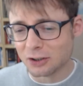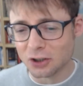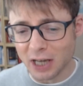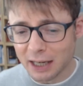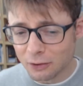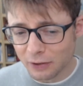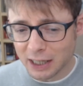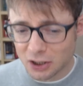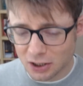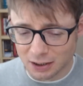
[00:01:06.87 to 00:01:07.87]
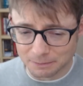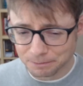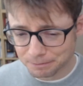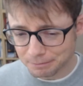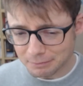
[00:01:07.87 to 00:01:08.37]
generation.
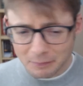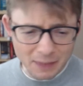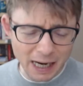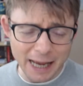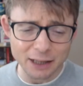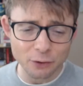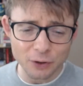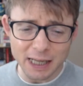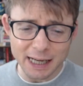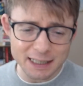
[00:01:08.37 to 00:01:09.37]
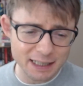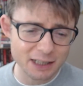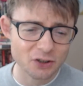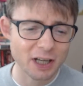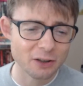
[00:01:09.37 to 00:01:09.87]
And the
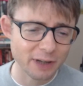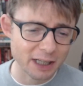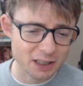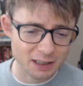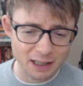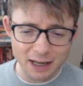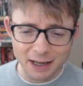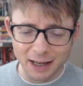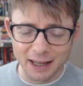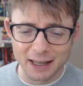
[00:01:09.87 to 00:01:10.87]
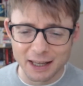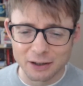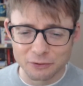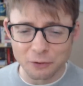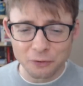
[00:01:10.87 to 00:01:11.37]
386 generation
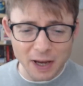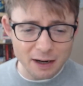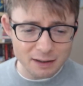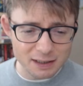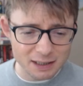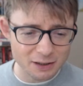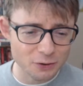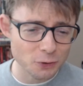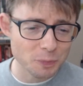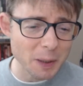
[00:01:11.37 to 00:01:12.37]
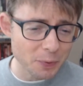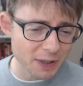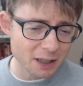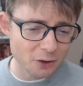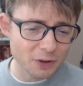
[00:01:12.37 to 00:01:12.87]
refers to people
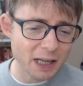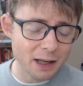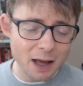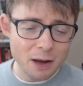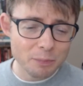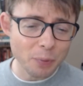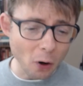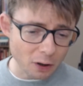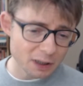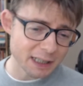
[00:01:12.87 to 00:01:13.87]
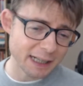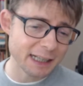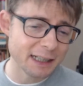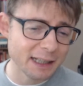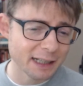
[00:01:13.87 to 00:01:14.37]
in Korea born
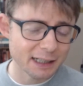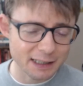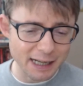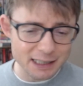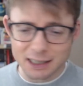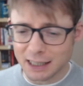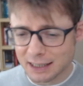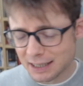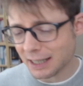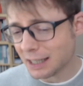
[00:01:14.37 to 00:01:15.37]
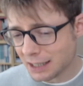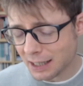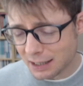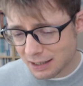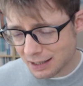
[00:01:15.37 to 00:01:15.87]
in the
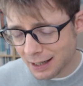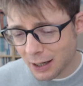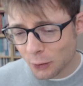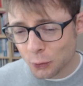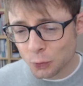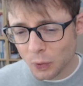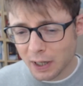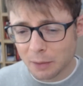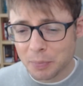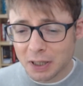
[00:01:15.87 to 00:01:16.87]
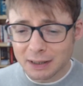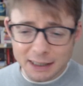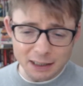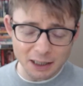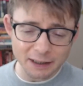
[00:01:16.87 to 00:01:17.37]
1960s who were
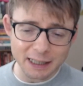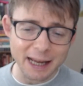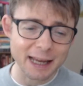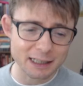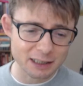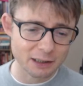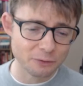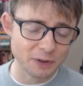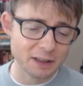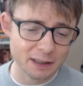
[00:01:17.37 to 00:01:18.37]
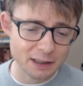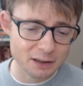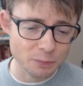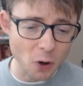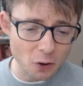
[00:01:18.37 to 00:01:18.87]
politically active in the
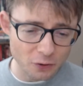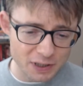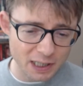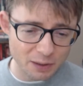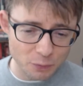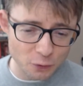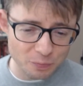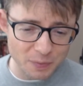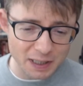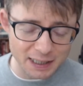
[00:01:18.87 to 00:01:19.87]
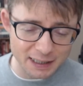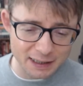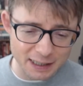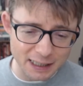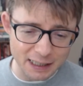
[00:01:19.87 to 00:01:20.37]
democracy movement
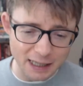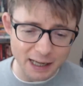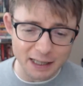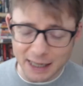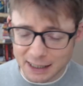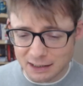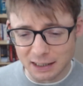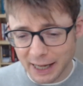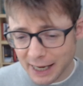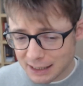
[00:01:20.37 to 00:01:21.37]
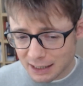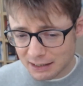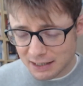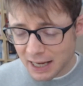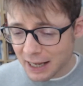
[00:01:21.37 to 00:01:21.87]
in the
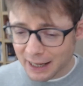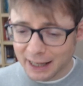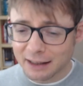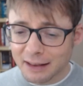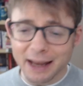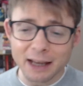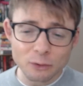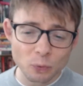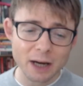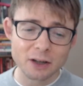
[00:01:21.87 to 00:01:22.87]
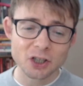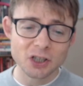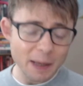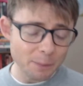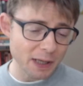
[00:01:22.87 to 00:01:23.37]
1980s, and then were
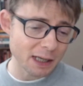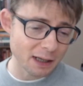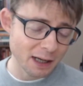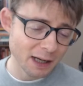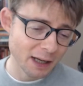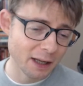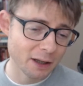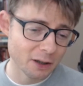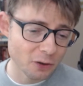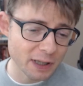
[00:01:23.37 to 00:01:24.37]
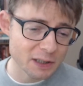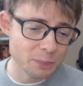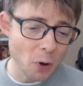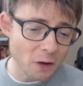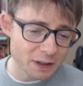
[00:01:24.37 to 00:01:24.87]
shaping Korea's
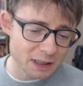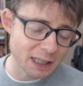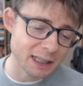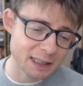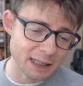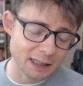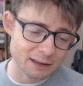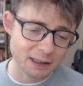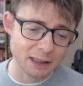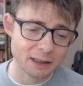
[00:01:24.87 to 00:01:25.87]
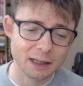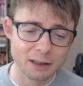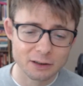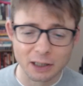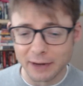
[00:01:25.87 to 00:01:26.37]
politics and
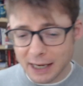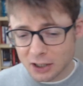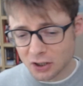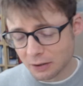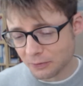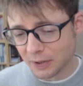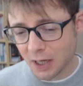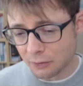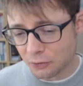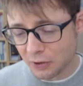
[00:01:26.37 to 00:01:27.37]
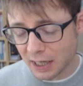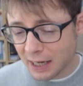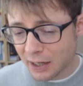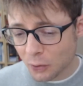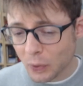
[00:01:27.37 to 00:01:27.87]
direction of the country
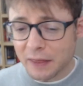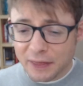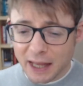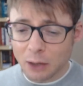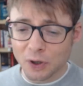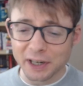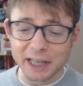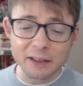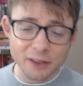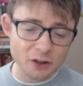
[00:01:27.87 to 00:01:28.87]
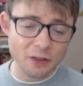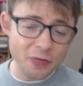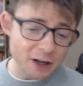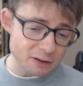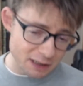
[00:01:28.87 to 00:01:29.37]
when they were in their
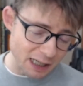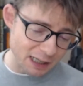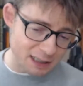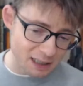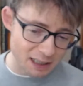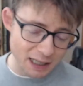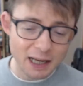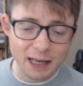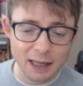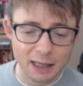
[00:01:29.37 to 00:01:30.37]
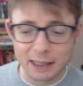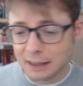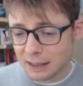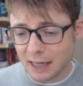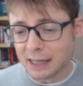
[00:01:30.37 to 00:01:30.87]
30s
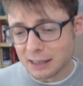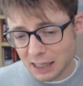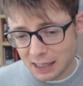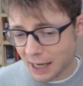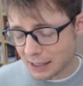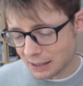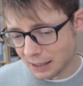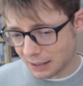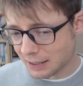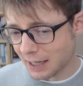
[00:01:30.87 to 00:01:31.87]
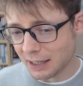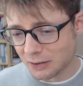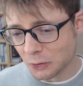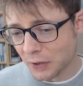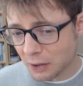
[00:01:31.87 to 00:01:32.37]
in the 1990s.
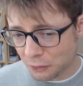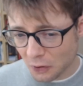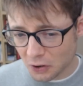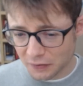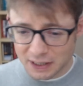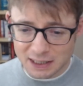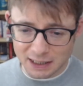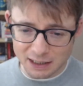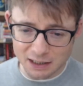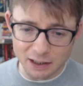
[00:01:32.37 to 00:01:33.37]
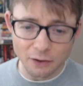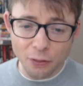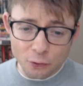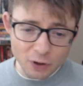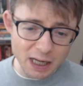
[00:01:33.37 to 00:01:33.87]
And so, therefore, this is the
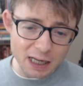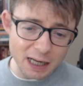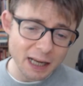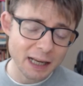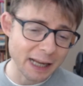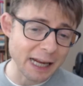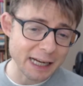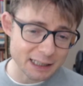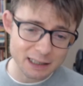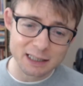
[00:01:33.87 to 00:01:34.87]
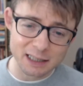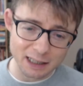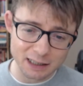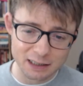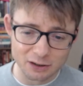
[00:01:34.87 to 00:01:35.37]

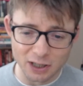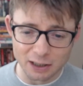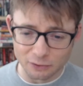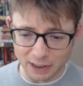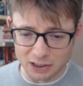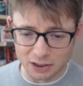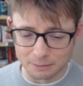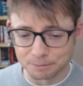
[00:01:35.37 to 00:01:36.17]
386 generation.